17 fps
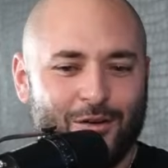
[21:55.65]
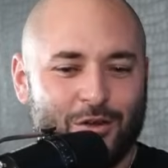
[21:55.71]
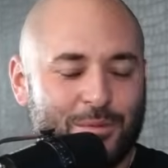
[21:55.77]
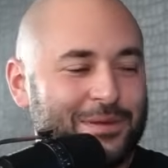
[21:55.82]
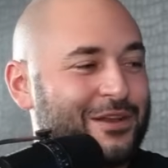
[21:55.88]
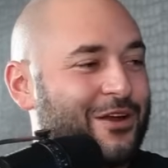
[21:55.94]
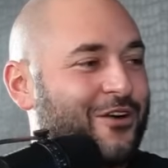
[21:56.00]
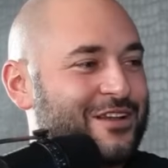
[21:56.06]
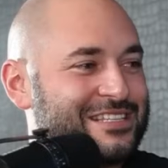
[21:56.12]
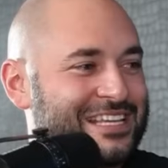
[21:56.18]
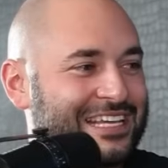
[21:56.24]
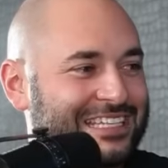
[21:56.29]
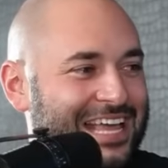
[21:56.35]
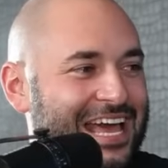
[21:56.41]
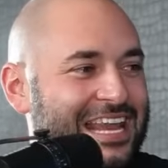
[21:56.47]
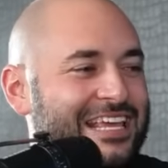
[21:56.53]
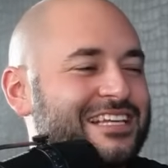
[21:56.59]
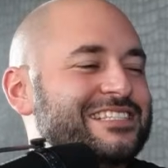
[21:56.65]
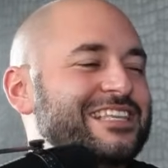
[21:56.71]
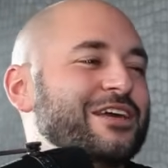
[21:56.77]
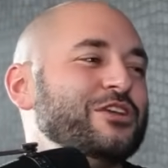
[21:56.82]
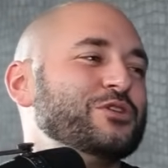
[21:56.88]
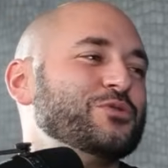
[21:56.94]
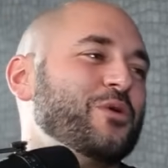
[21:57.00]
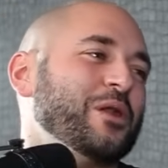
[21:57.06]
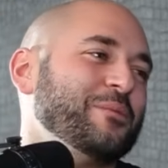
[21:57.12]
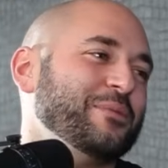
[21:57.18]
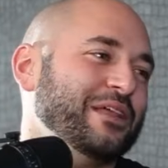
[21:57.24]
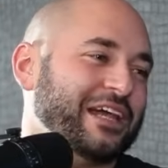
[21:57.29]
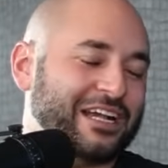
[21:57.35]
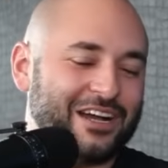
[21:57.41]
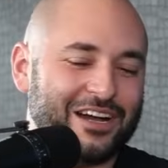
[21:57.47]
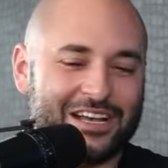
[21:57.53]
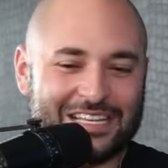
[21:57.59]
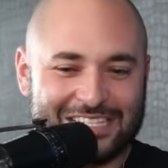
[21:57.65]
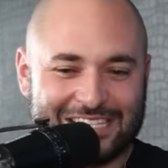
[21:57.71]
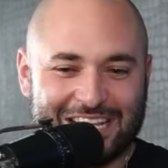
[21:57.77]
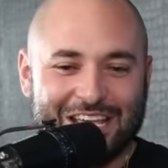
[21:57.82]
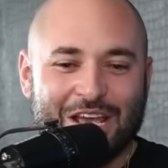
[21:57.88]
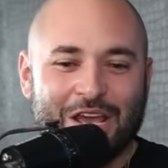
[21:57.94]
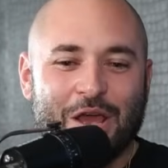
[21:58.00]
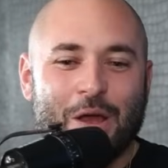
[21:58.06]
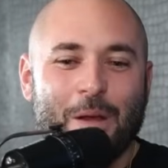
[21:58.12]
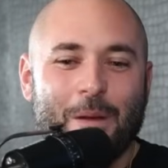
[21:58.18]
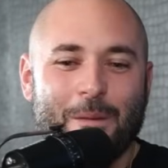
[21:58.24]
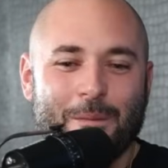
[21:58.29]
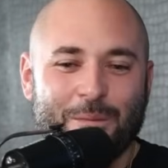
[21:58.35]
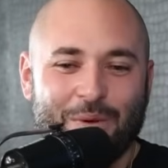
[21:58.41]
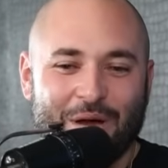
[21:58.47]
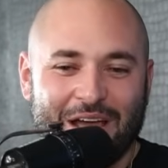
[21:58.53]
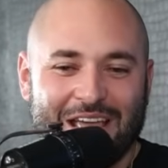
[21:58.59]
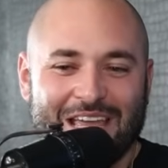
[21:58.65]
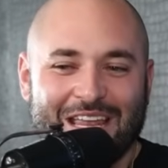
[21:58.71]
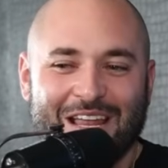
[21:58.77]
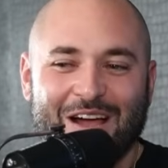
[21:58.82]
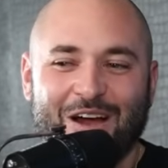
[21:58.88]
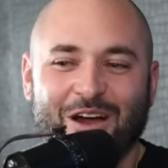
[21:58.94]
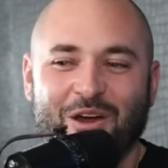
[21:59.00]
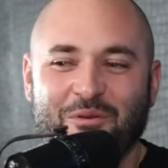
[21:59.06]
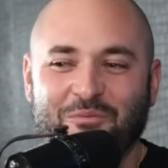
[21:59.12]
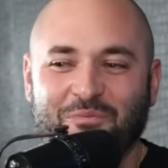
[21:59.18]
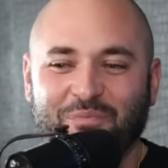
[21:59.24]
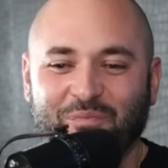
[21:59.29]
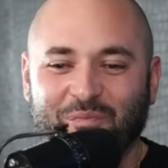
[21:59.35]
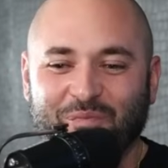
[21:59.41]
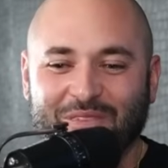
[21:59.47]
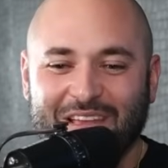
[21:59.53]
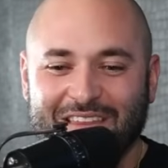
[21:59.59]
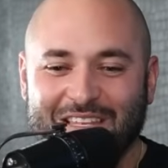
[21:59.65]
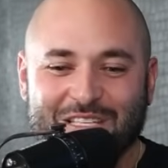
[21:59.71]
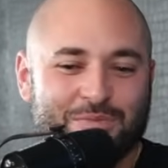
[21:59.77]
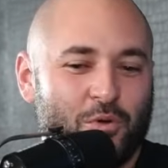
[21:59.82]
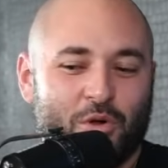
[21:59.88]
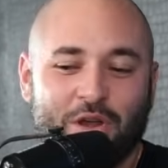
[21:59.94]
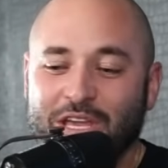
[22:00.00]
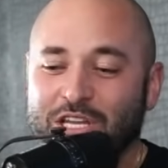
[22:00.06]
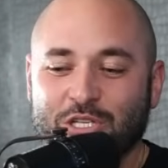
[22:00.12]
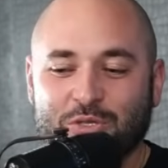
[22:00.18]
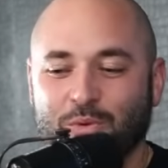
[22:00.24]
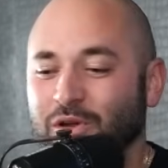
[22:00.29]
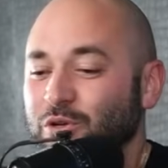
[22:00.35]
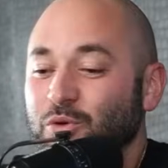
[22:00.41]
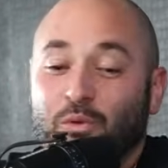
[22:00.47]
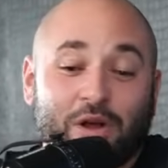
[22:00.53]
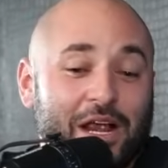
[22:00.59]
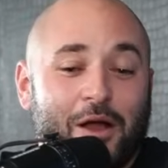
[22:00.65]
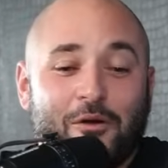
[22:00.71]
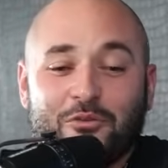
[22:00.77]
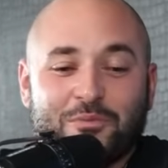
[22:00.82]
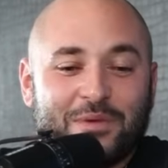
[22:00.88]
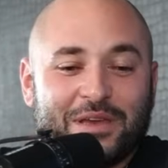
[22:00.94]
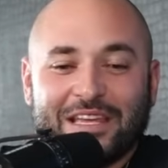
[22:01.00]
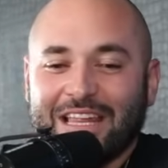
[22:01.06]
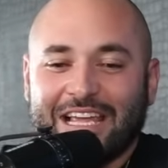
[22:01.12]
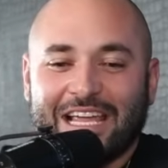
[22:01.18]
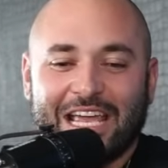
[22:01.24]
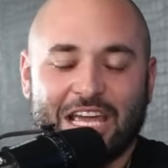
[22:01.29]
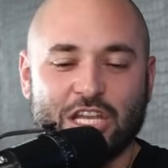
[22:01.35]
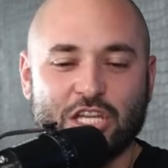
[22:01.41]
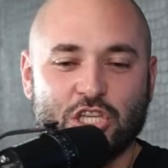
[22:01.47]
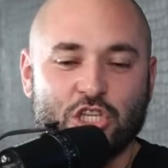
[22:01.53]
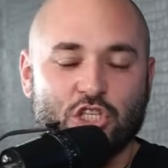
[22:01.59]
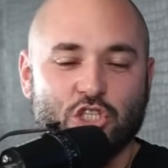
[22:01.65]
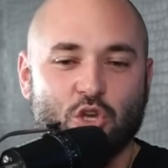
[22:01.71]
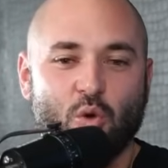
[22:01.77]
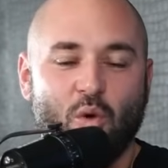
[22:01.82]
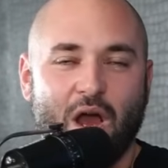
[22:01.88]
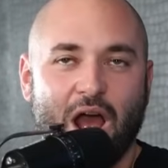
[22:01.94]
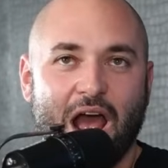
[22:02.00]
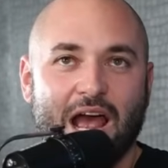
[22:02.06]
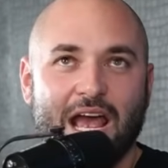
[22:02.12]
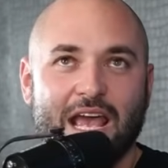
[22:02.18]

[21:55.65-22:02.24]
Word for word: I want to be an artist like Daddy, because they just want to be like us. That's sick. But this morning he just wanted to work out with me. Like it. So